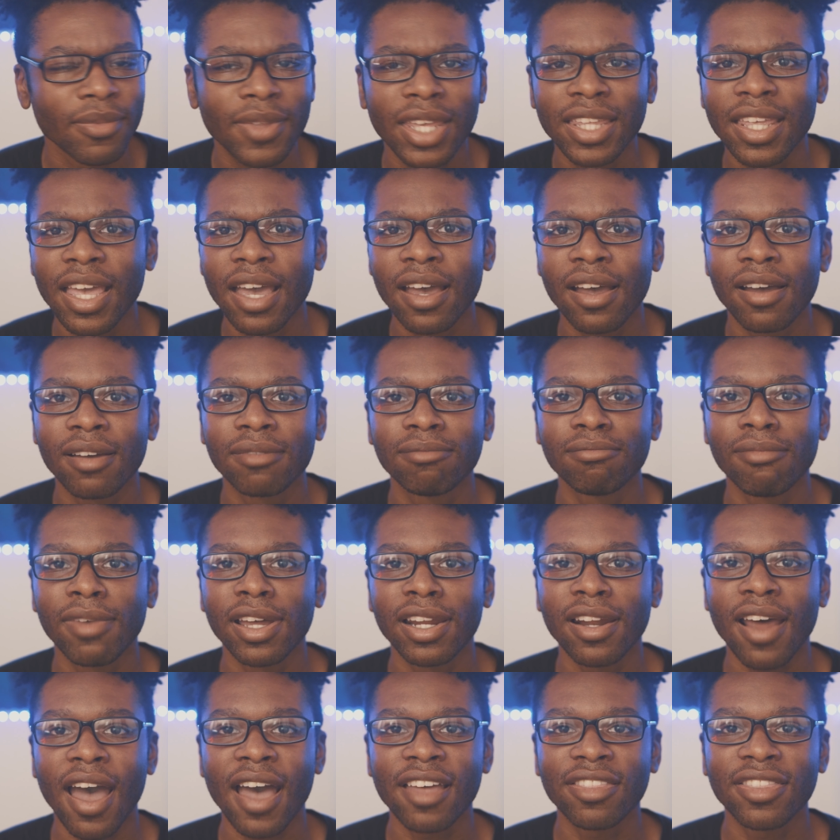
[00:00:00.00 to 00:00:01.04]
Yeah,
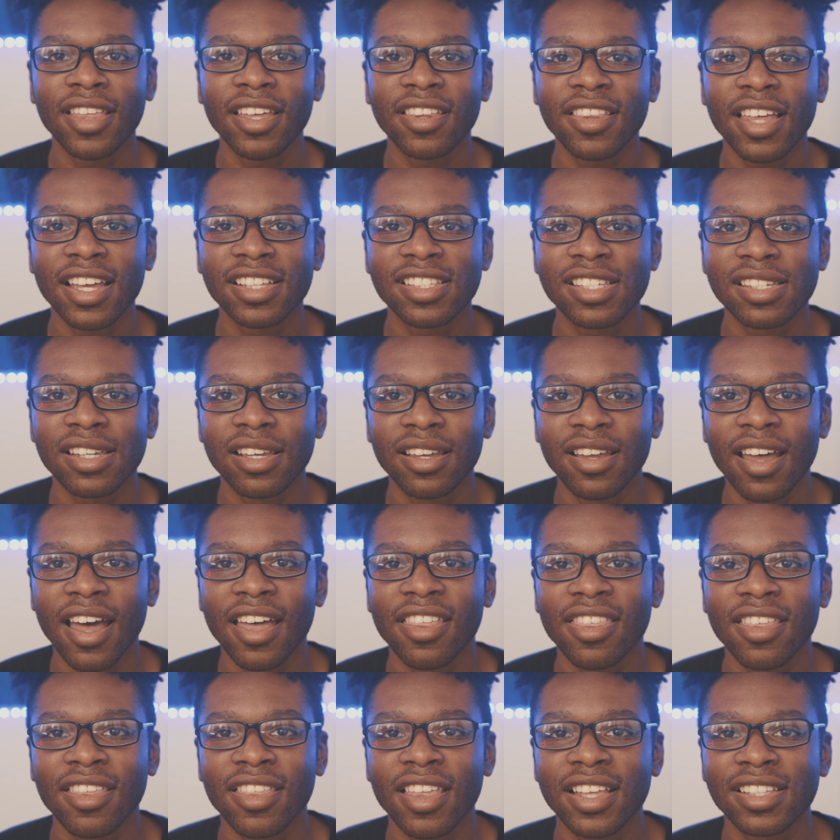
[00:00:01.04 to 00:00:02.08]
man, I think that's it. I
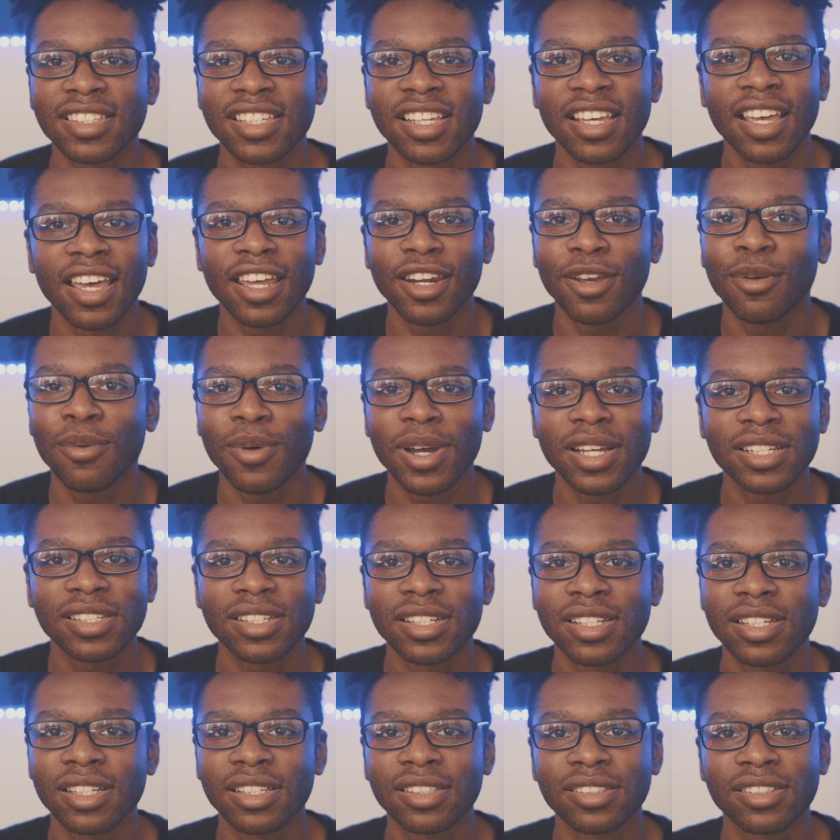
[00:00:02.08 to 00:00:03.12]
think that's it. Any
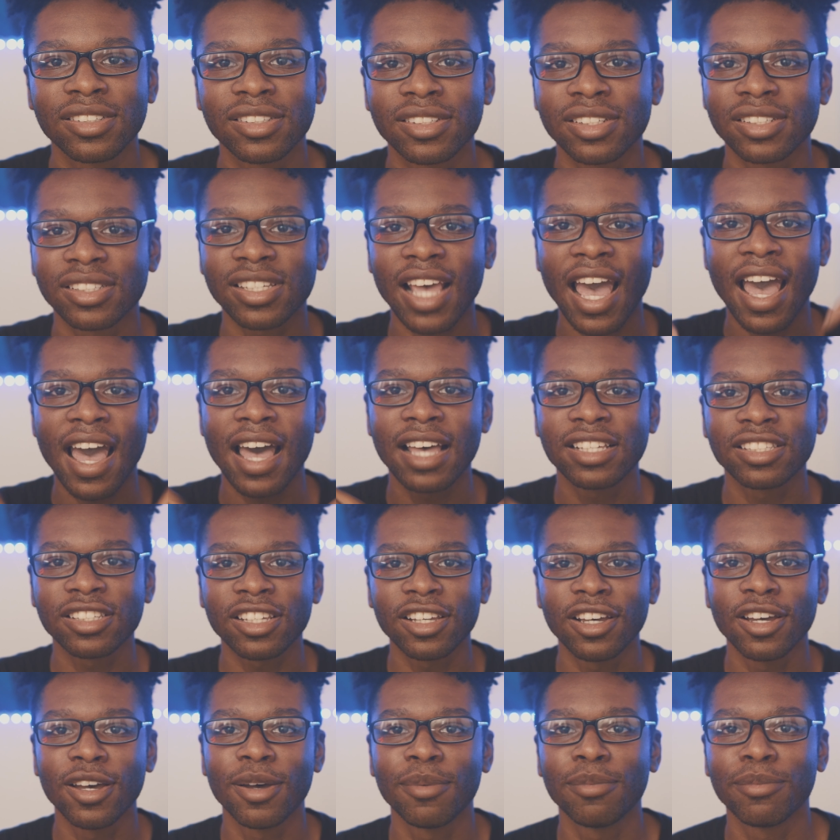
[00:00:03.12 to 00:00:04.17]
questions, just ask
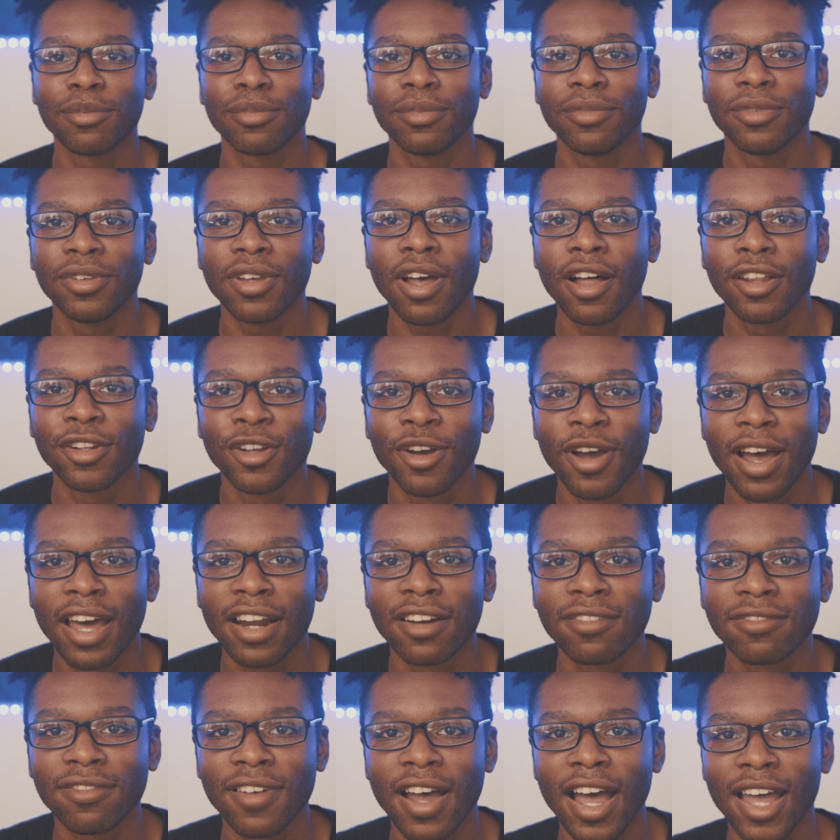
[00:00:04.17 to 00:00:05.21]
them. Y'all know how
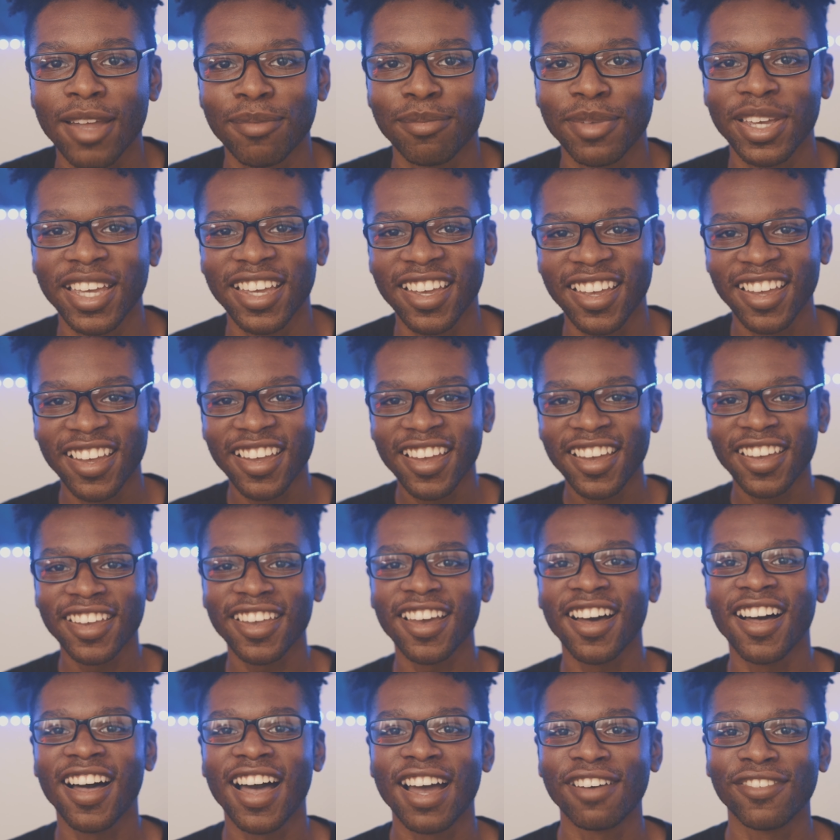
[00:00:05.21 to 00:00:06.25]
to find me.
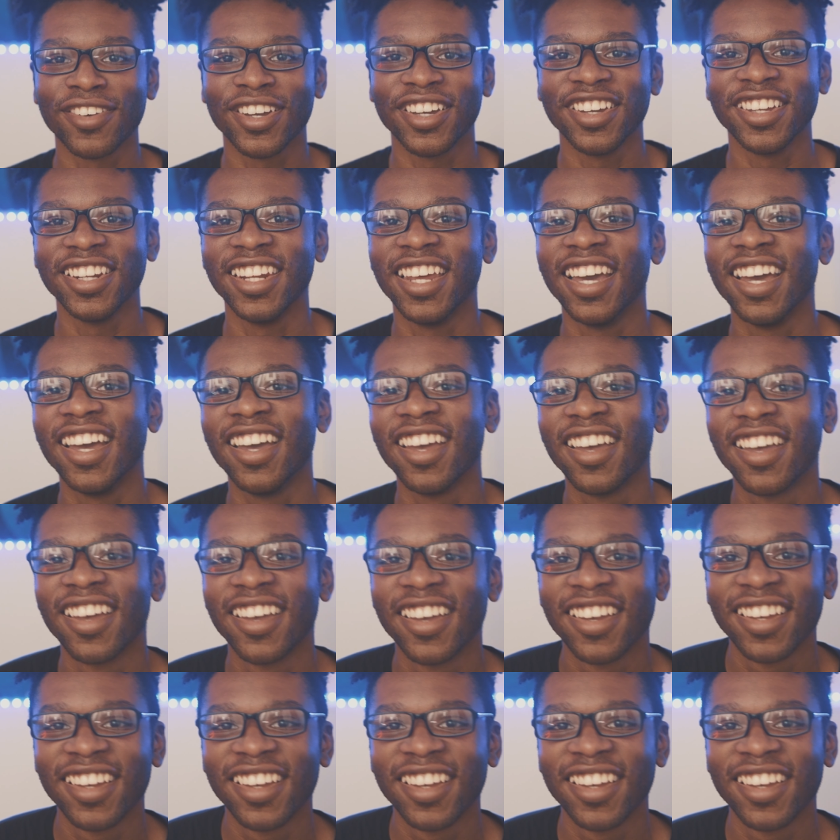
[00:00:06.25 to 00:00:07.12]
Y'all have a good day.